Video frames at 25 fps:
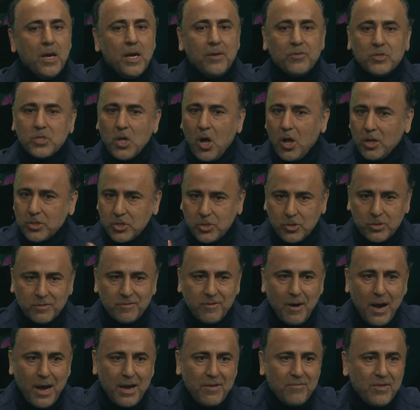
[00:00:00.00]
it was all
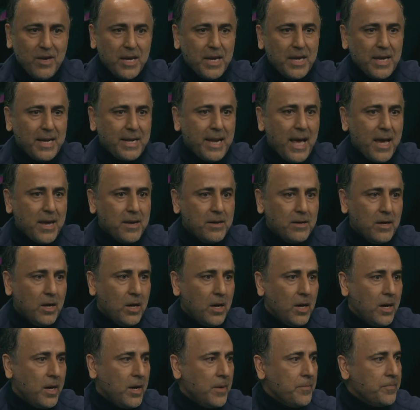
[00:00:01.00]
surviving, and I
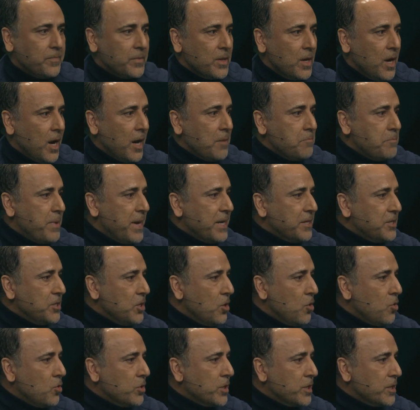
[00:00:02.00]
um, I begged the
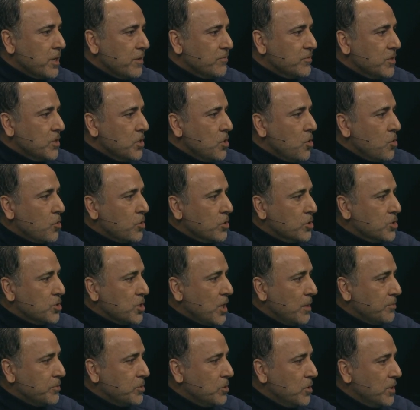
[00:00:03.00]
owner of the yogurt
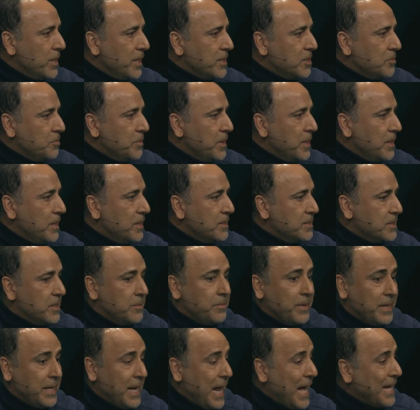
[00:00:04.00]
shop to let me
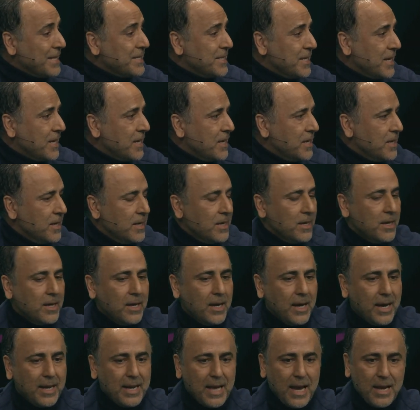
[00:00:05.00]
sleep in an attic,
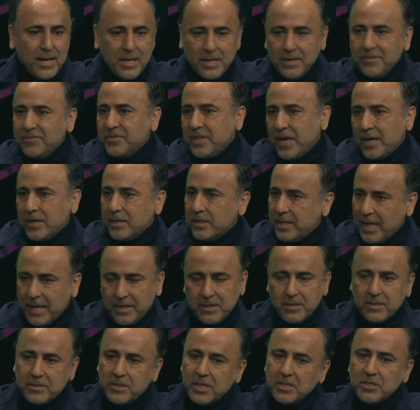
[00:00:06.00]
and I lived there.
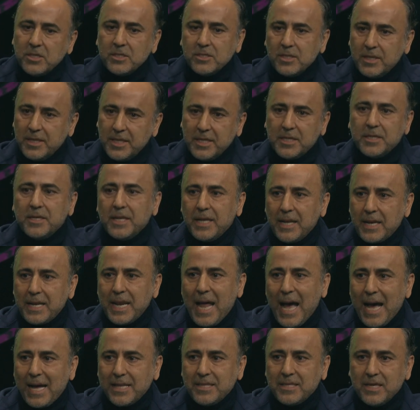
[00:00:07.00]
Like this is literally
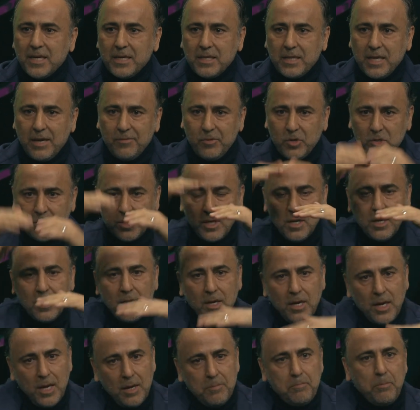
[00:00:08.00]
an attic that was
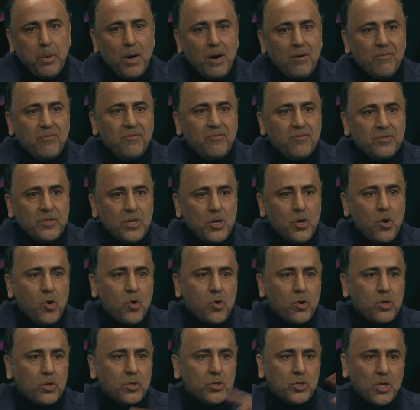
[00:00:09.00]
above the
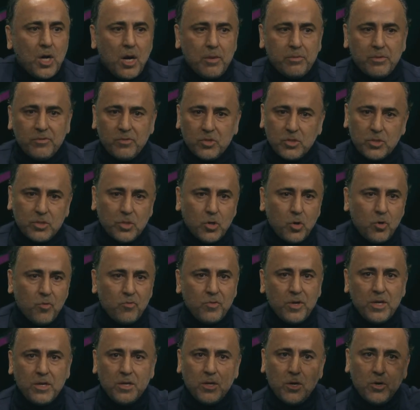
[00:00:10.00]
yogurt shop. There was no
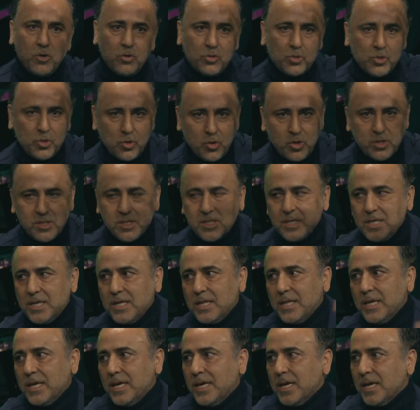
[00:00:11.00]
window, short
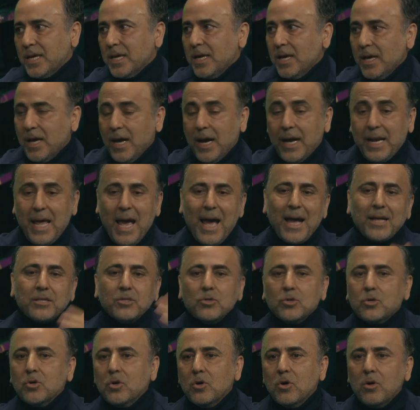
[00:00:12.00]
ceiling, and I had
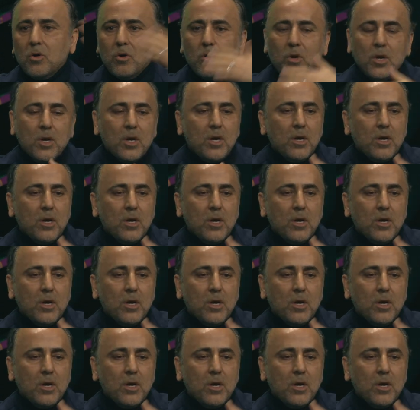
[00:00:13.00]
to go